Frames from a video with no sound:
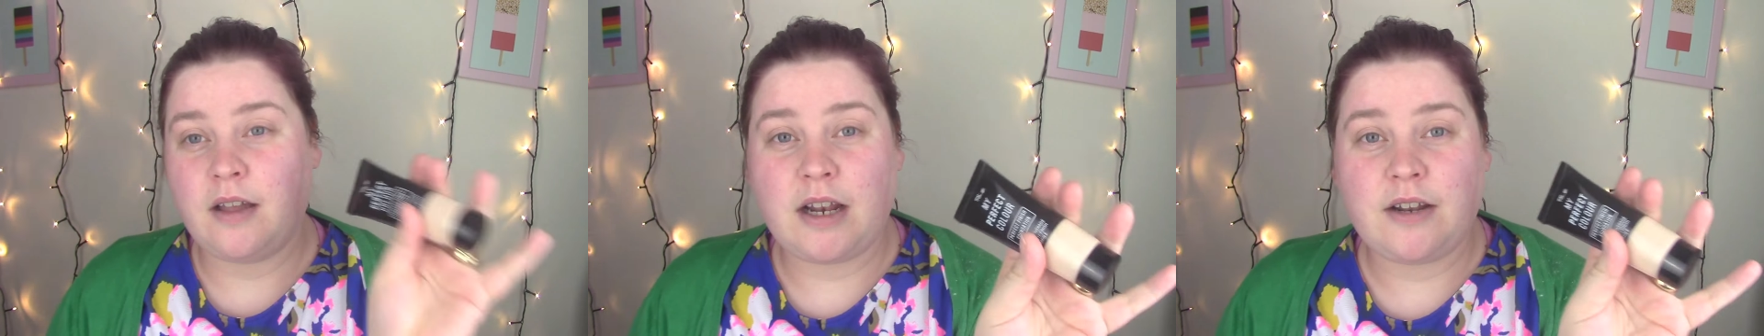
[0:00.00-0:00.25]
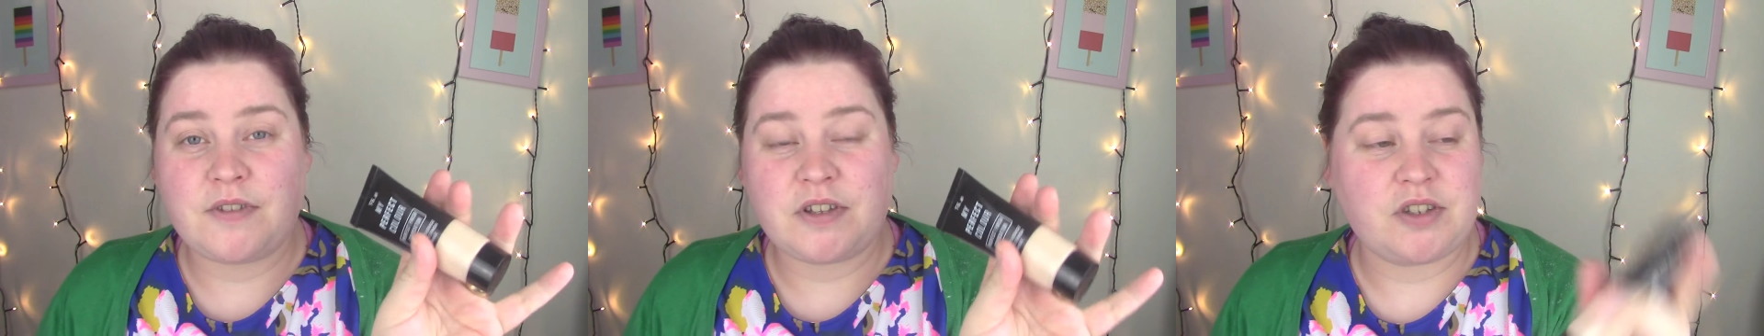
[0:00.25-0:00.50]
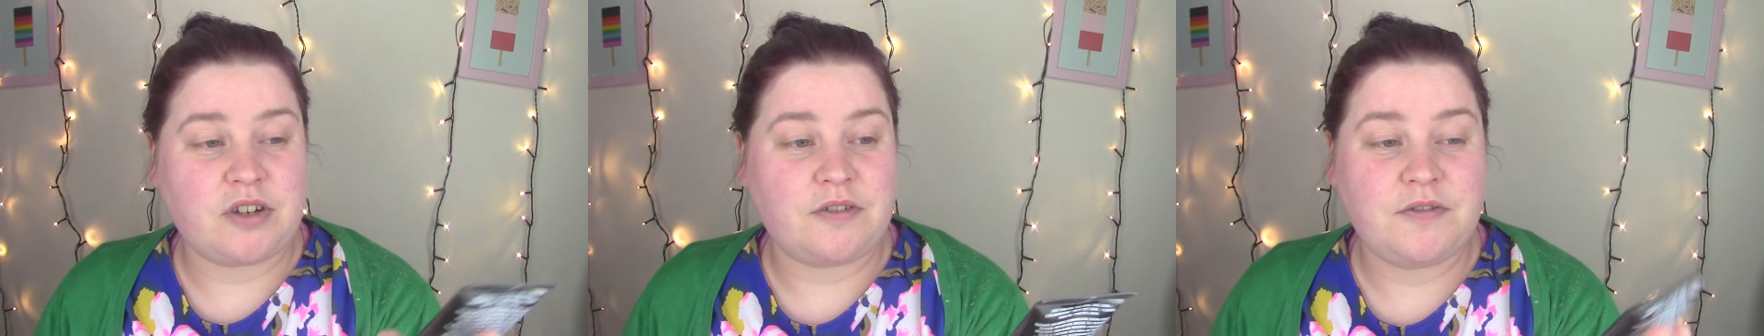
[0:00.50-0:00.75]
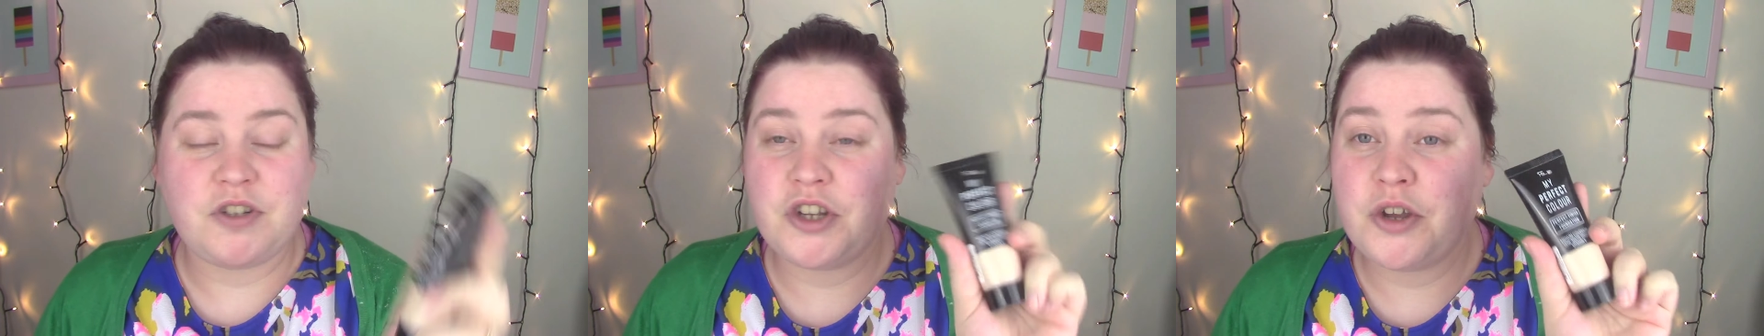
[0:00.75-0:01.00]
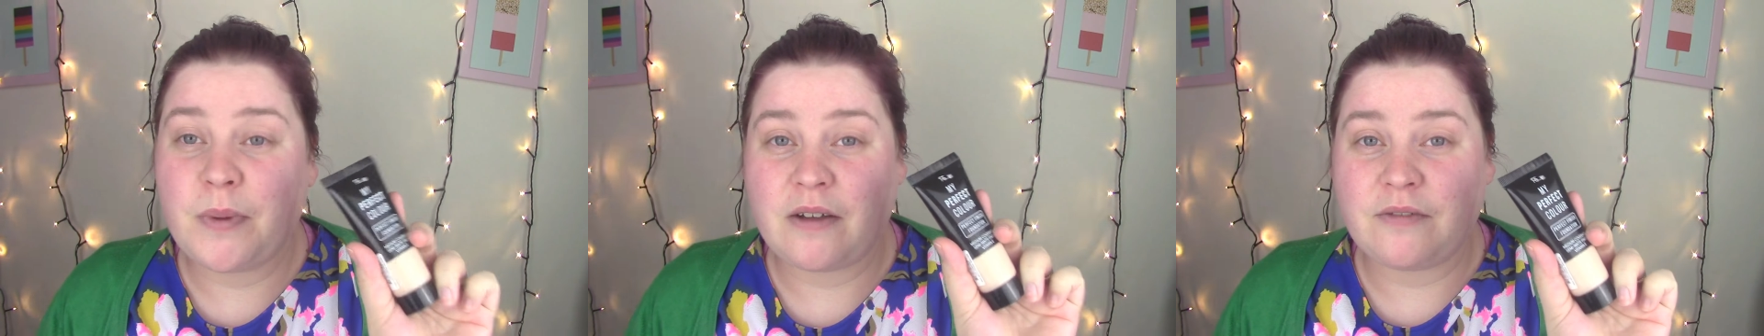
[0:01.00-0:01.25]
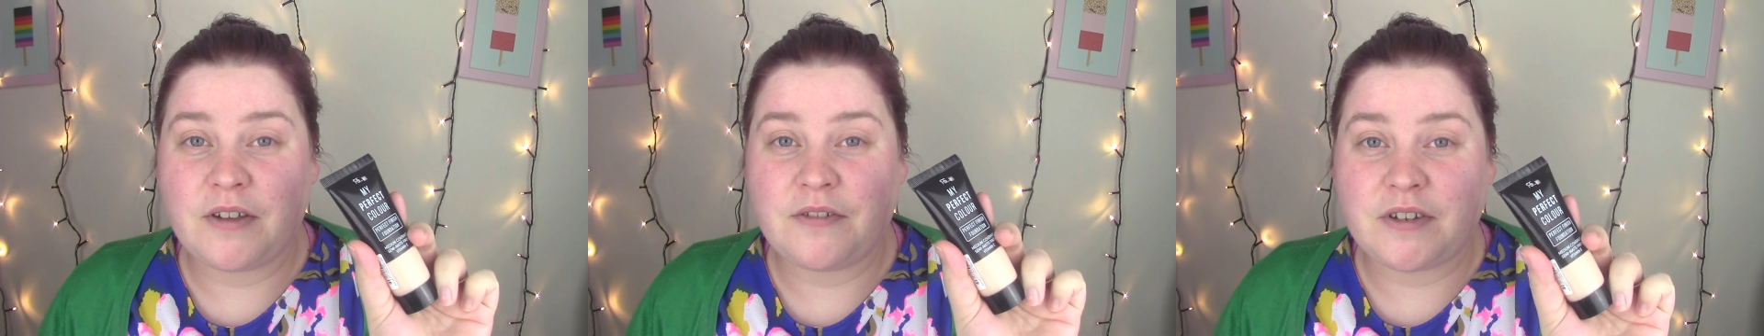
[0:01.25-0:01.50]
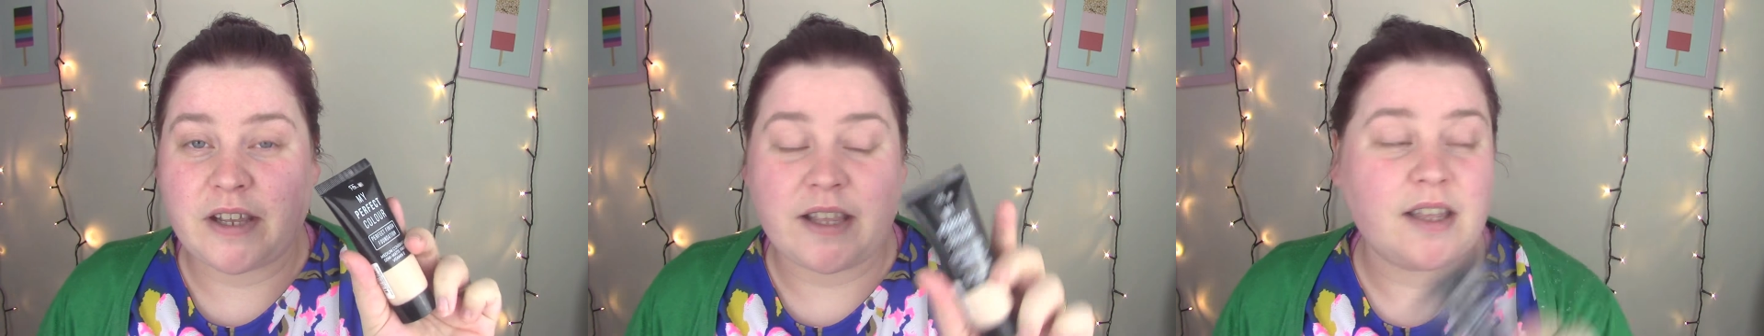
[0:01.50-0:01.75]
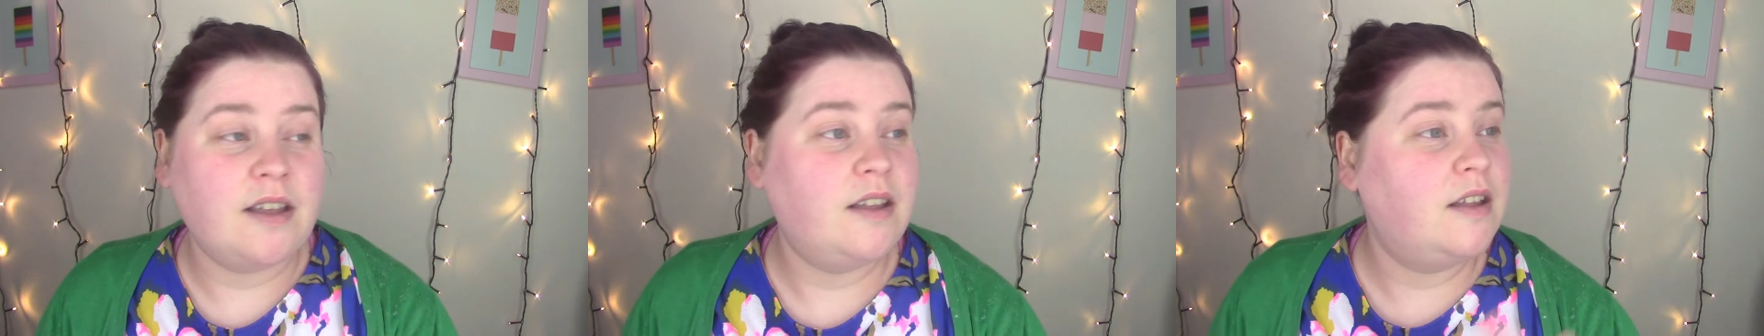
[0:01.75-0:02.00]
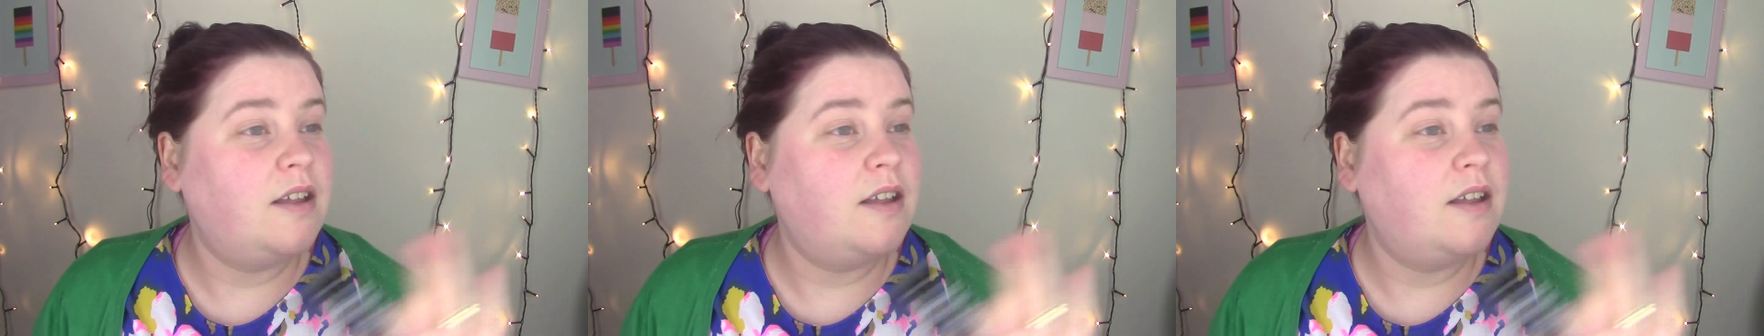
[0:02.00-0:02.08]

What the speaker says: I love this stuff for £2.50.